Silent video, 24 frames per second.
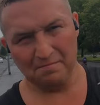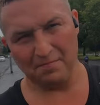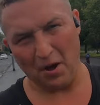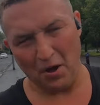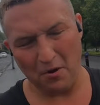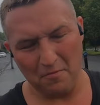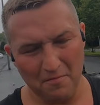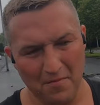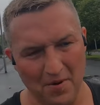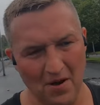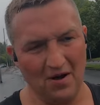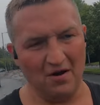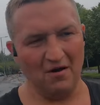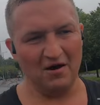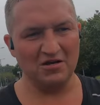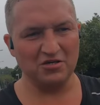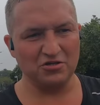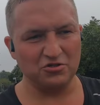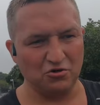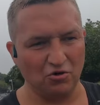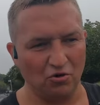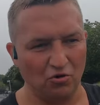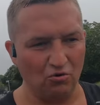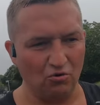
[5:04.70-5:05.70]
Boom,
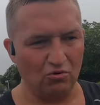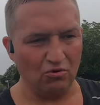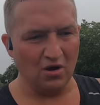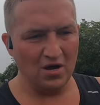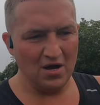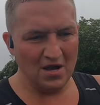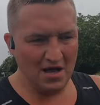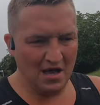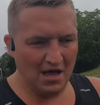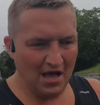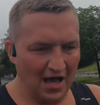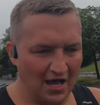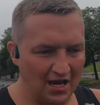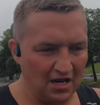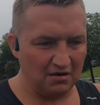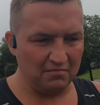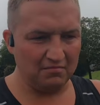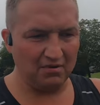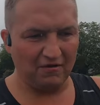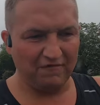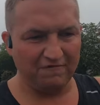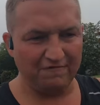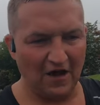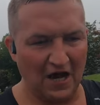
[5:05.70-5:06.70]
let's go. Hit
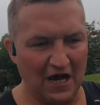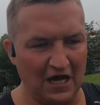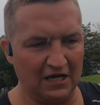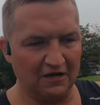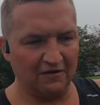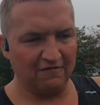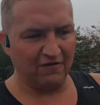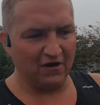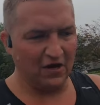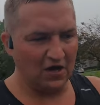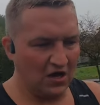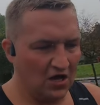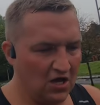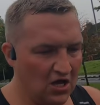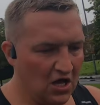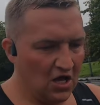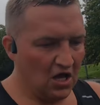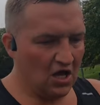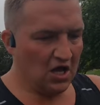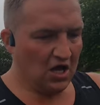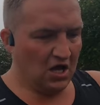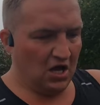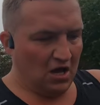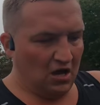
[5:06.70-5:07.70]
number five,
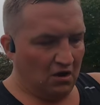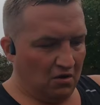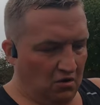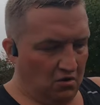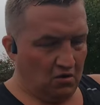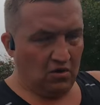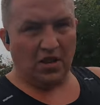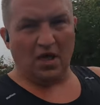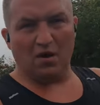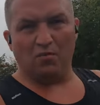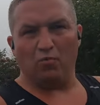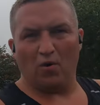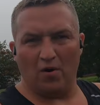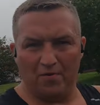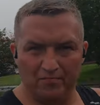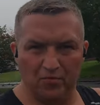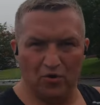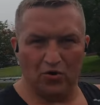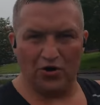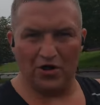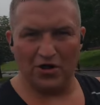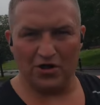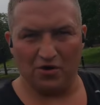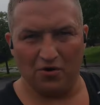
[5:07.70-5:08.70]
then one
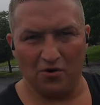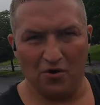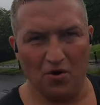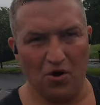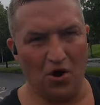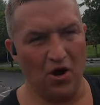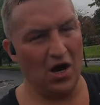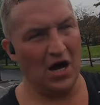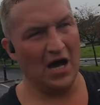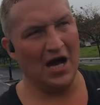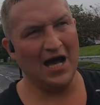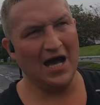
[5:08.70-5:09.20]
more to go.